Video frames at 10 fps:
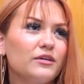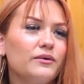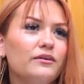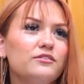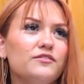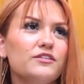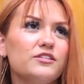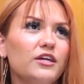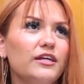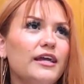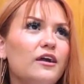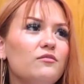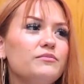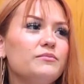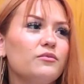like when I was first starting
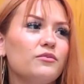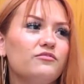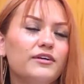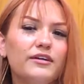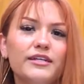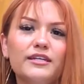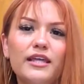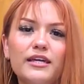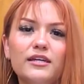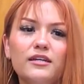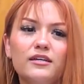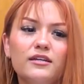out, people were very like